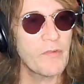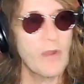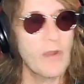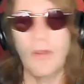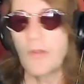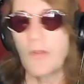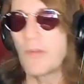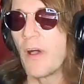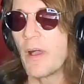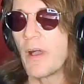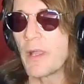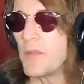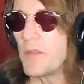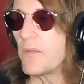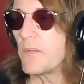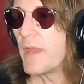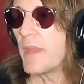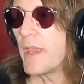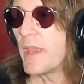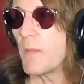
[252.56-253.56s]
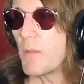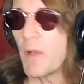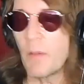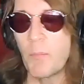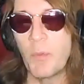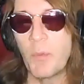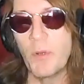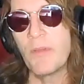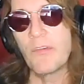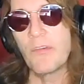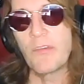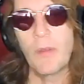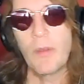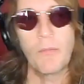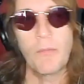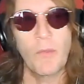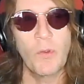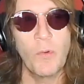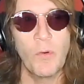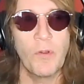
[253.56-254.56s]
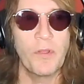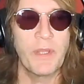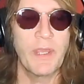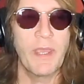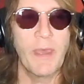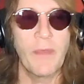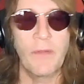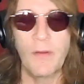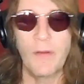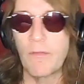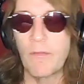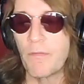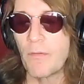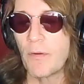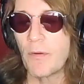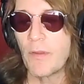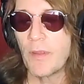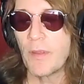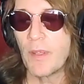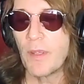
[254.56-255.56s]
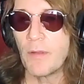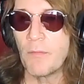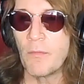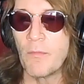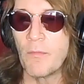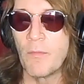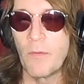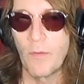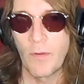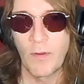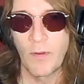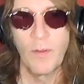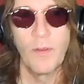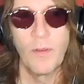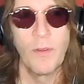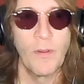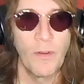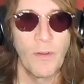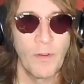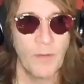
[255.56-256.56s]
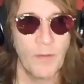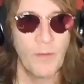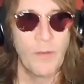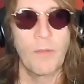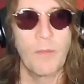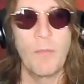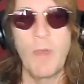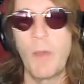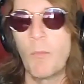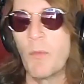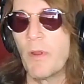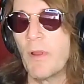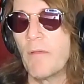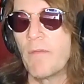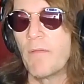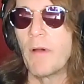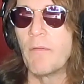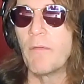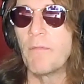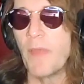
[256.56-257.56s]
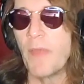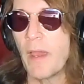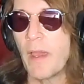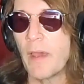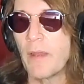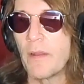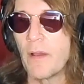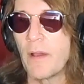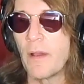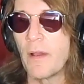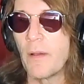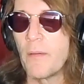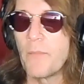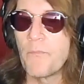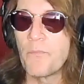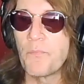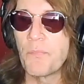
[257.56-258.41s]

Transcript: talking today about putting something cool together in commemorative of that